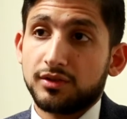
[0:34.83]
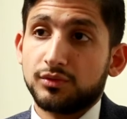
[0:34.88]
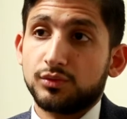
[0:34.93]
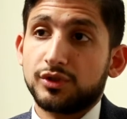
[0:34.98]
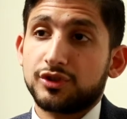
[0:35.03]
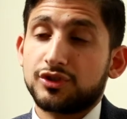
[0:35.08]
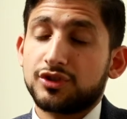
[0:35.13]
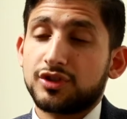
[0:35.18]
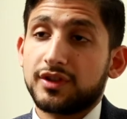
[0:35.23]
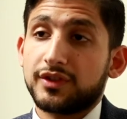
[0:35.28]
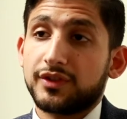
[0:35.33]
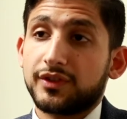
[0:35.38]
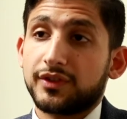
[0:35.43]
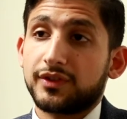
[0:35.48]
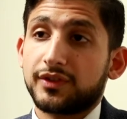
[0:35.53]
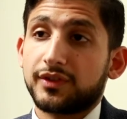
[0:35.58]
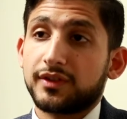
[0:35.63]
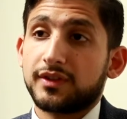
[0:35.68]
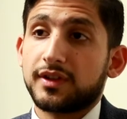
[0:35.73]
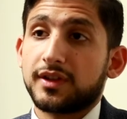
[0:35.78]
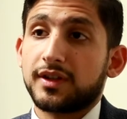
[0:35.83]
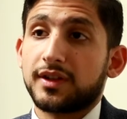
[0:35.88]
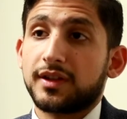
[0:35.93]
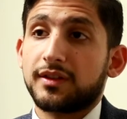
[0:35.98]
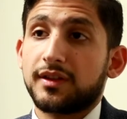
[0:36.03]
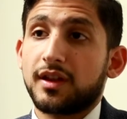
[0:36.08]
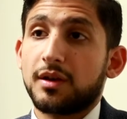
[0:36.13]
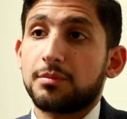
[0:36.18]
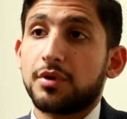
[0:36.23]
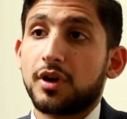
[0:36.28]
which is
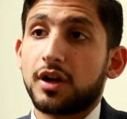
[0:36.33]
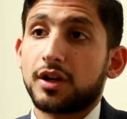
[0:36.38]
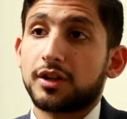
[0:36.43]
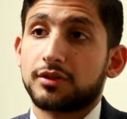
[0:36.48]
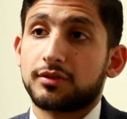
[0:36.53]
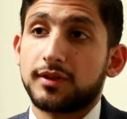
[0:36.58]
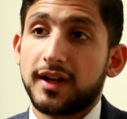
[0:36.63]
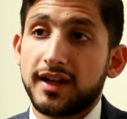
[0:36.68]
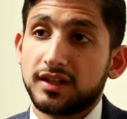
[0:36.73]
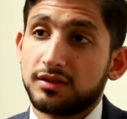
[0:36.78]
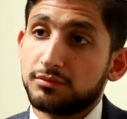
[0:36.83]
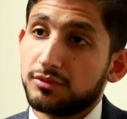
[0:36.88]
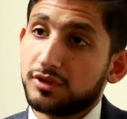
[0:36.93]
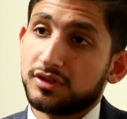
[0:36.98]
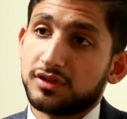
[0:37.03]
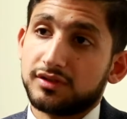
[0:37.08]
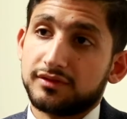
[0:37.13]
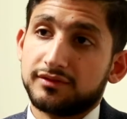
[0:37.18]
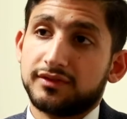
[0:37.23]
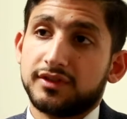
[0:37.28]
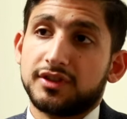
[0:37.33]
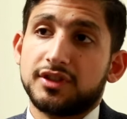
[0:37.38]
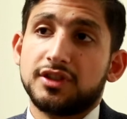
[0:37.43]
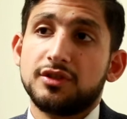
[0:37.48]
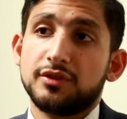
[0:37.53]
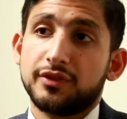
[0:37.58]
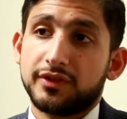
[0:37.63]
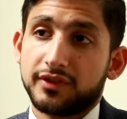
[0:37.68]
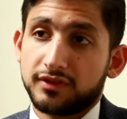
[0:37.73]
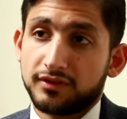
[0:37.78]
a park right in the middle of
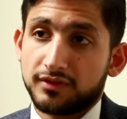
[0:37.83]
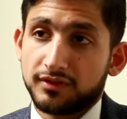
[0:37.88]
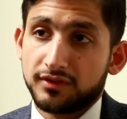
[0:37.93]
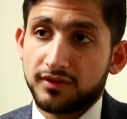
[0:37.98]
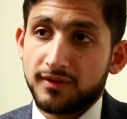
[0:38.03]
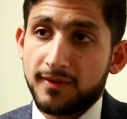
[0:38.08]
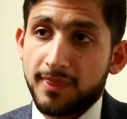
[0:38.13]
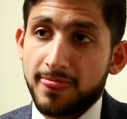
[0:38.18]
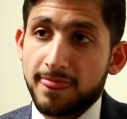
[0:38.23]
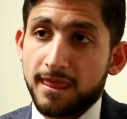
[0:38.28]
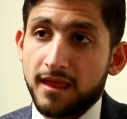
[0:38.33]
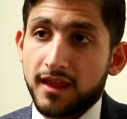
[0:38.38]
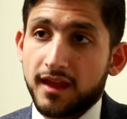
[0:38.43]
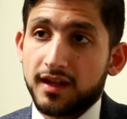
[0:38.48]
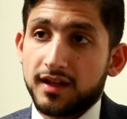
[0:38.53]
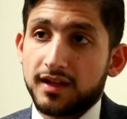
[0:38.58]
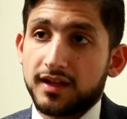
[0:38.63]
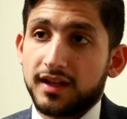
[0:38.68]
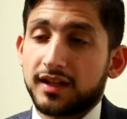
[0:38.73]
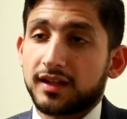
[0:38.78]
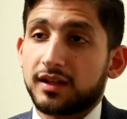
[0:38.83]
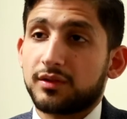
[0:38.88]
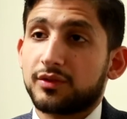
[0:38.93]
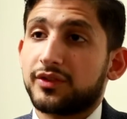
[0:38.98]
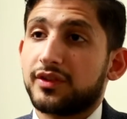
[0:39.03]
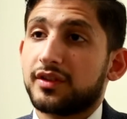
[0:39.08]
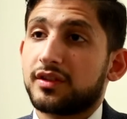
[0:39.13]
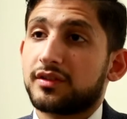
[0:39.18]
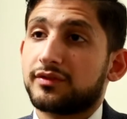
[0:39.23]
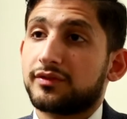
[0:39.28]
Houston. And I
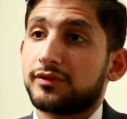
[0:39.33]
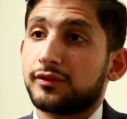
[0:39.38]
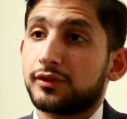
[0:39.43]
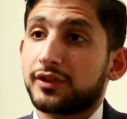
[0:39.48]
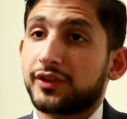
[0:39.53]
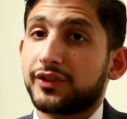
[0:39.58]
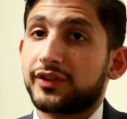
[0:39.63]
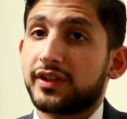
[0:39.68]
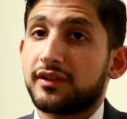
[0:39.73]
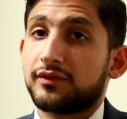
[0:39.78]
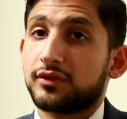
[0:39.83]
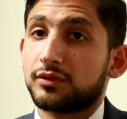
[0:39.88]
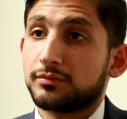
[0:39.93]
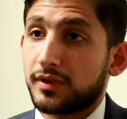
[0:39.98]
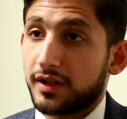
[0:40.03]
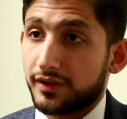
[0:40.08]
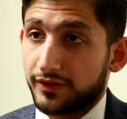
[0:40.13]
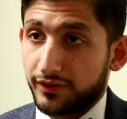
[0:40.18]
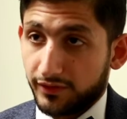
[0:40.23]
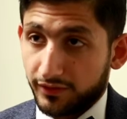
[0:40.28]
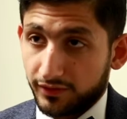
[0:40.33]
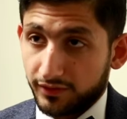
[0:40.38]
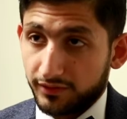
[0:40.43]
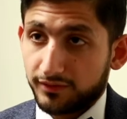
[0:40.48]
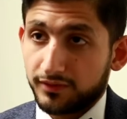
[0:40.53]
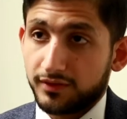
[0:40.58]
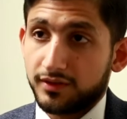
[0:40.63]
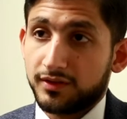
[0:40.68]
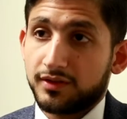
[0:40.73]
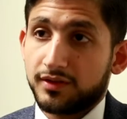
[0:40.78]
was there for several months
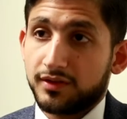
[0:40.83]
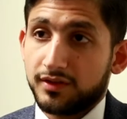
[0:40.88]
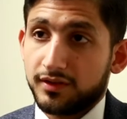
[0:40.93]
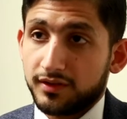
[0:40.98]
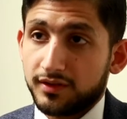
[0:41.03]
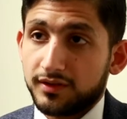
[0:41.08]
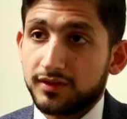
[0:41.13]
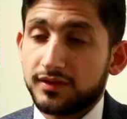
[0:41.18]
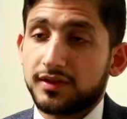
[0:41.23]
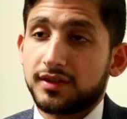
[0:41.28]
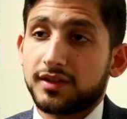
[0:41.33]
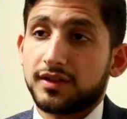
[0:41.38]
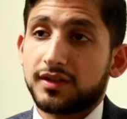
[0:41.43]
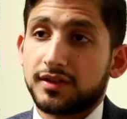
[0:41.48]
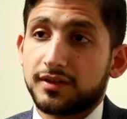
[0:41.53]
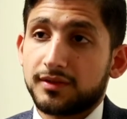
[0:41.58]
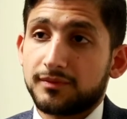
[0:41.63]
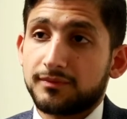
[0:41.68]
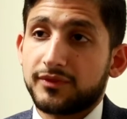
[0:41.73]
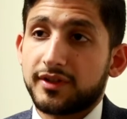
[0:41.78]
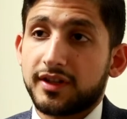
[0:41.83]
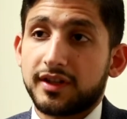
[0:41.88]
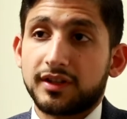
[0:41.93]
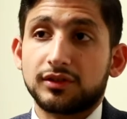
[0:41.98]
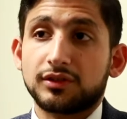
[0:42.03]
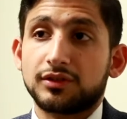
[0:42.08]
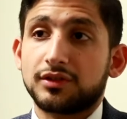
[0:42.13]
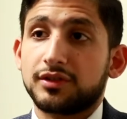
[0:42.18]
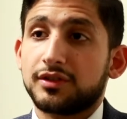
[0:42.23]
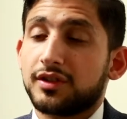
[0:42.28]

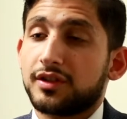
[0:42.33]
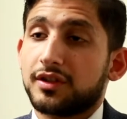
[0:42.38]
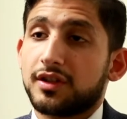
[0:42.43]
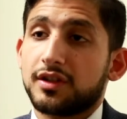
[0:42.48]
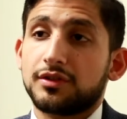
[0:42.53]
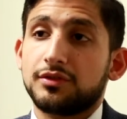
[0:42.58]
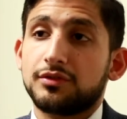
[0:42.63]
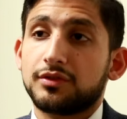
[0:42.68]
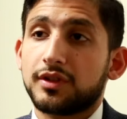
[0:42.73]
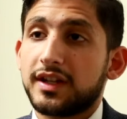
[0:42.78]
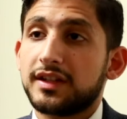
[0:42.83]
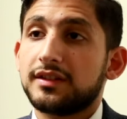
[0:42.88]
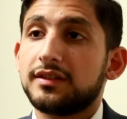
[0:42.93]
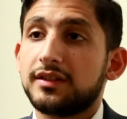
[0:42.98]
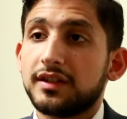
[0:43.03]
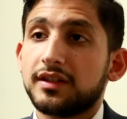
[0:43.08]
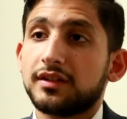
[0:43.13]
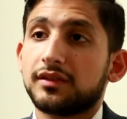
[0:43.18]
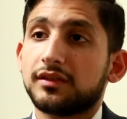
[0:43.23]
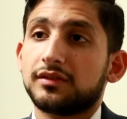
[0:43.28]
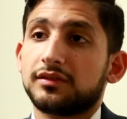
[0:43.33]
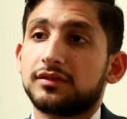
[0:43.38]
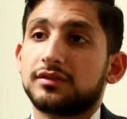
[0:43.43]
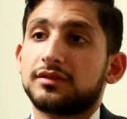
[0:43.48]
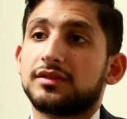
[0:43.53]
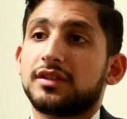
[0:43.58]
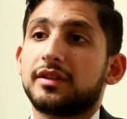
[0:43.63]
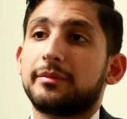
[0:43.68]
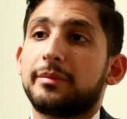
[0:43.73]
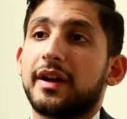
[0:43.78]
and learned a great deal
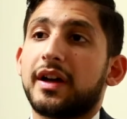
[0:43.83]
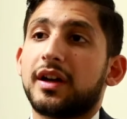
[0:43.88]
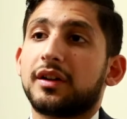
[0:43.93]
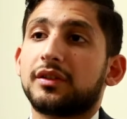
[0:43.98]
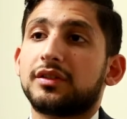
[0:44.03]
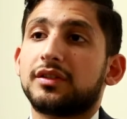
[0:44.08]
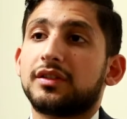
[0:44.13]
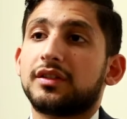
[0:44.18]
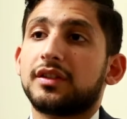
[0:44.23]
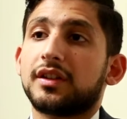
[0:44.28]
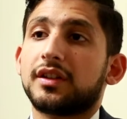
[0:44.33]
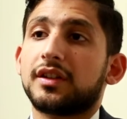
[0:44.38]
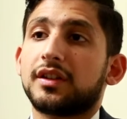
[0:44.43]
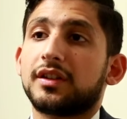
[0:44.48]
about